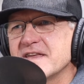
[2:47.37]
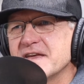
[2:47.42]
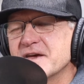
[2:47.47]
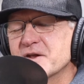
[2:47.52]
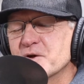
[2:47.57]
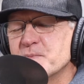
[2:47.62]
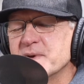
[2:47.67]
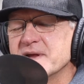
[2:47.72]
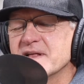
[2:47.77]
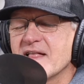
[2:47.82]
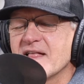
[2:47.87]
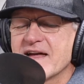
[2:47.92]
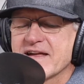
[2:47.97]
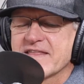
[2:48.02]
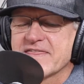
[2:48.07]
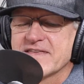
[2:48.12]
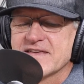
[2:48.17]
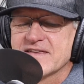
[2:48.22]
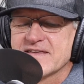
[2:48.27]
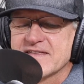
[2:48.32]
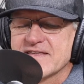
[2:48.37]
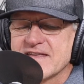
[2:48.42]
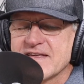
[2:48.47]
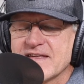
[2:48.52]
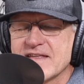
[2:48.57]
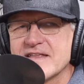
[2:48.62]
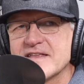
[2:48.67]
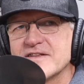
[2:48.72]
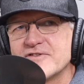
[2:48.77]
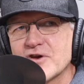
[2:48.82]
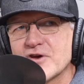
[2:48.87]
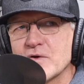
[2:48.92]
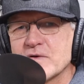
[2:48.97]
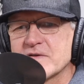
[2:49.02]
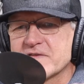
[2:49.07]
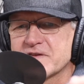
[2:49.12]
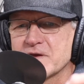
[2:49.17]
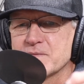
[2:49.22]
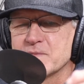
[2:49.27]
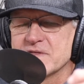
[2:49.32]
It'll be like that.
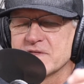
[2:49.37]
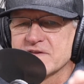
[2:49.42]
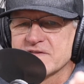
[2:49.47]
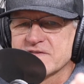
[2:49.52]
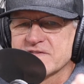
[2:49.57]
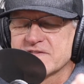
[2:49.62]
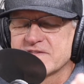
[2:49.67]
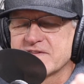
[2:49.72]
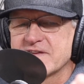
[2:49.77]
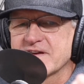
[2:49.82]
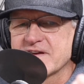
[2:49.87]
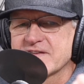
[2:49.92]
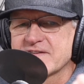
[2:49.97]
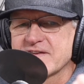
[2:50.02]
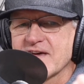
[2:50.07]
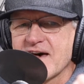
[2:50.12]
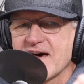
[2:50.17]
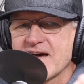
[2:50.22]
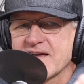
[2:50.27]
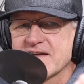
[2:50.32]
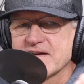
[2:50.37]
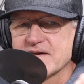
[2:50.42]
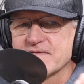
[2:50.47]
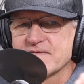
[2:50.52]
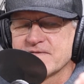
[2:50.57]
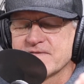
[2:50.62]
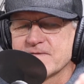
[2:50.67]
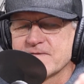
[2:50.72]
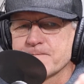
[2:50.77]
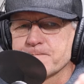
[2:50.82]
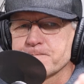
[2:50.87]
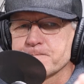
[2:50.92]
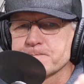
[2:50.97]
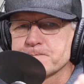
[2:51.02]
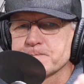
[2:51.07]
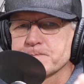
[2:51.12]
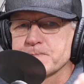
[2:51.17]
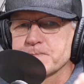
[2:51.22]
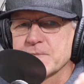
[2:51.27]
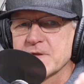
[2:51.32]
Jolin sent me this TikTok of
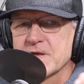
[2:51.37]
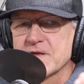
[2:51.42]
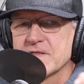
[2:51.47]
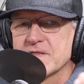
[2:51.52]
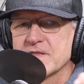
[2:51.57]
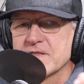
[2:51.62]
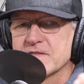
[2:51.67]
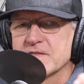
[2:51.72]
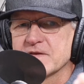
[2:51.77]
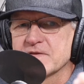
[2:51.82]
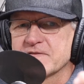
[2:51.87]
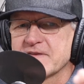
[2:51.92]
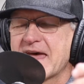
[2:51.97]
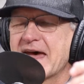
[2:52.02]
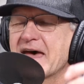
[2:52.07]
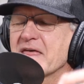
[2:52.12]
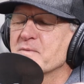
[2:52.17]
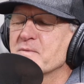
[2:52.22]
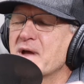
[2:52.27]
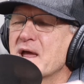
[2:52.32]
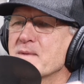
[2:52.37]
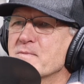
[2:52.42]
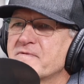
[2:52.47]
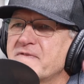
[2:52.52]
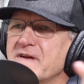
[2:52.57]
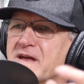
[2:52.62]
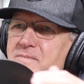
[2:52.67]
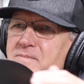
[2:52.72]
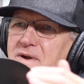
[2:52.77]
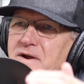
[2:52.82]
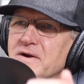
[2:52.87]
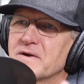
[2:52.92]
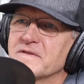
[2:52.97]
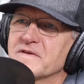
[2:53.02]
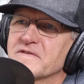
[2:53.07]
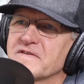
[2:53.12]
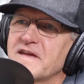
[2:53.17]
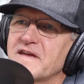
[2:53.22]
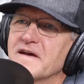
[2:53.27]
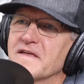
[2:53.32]
this Alabama fan married
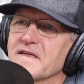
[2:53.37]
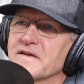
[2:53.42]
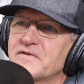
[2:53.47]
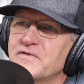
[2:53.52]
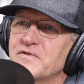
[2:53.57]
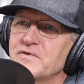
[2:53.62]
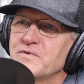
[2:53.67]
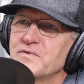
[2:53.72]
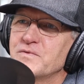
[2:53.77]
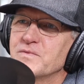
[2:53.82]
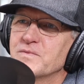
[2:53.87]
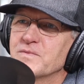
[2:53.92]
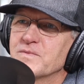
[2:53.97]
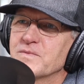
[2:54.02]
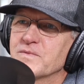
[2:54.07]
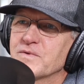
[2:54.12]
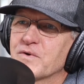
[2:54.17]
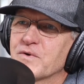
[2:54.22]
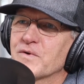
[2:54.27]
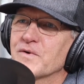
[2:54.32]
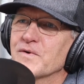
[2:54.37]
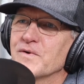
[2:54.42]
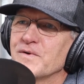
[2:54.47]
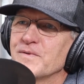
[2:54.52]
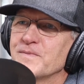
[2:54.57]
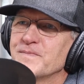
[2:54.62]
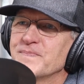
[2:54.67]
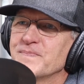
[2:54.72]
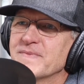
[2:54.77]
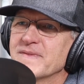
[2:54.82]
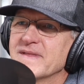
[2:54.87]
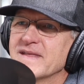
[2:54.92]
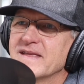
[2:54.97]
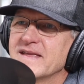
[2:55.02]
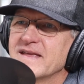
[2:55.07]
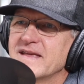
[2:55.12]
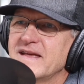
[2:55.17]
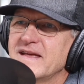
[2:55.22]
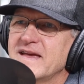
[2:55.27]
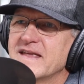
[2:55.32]
this LSU girl,
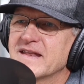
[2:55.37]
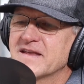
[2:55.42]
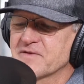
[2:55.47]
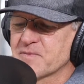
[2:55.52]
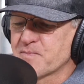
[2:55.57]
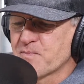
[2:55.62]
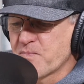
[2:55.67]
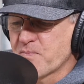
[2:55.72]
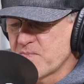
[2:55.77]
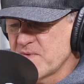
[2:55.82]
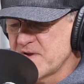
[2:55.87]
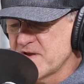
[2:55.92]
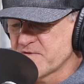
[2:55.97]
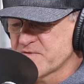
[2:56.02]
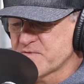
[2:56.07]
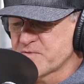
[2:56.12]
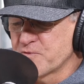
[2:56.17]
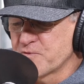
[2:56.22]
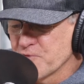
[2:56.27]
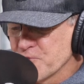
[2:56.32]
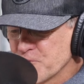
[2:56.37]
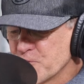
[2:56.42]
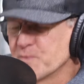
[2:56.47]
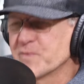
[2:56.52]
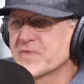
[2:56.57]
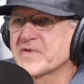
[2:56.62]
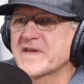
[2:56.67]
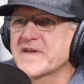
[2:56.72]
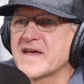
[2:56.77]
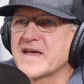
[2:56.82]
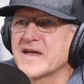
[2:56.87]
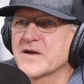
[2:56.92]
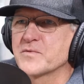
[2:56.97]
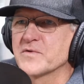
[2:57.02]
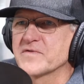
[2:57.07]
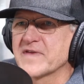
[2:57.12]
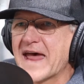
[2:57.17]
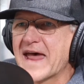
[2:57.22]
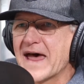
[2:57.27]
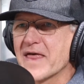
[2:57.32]
and his groom's cake
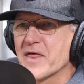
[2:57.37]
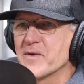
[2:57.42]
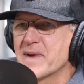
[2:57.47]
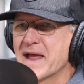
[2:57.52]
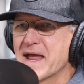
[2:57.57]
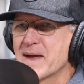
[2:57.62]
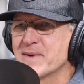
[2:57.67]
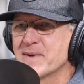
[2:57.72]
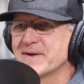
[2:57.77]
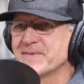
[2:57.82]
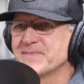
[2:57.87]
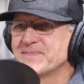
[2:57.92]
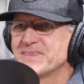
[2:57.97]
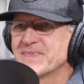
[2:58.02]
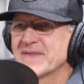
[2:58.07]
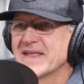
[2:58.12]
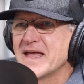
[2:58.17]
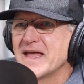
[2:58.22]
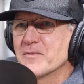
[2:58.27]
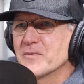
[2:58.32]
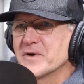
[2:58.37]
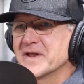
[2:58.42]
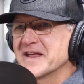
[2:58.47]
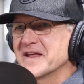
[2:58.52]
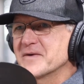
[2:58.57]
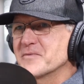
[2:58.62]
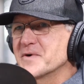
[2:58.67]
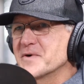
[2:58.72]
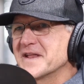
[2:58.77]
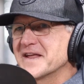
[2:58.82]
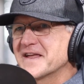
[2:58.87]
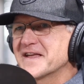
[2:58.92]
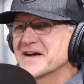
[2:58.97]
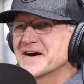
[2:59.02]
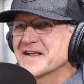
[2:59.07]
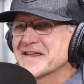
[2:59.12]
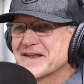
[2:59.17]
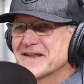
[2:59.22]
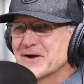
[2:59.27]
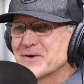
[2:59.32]
was Alabama, and when he
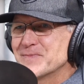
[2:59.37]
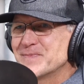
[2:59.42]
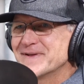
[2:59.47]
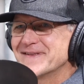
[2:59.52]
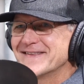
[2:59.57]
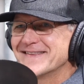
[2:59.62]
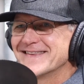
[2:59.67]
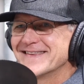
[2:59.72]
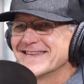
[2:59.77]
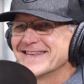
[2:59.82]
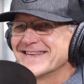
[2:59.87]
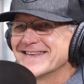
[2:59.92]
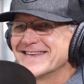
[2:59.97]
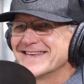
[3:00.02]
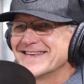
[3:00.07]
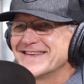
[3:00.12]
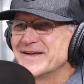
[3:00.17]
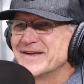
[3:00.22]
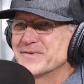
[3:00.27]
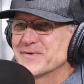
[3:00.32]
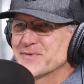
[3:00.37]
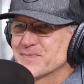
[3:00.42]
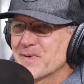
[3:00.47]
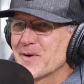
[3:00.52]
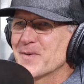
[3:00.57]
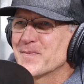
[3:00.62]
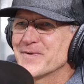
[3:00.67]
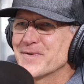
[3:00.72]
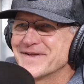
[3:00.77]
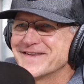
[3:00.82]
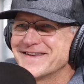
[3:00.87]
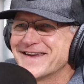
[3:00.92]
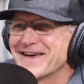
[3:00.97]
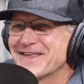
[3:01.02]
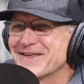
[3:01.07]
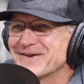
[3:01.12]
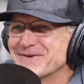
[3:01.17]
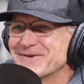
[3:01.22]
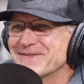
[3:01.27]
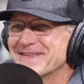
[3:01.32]
cut it open, it was purple and
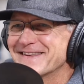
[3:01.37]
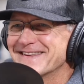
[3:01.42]
yellow on the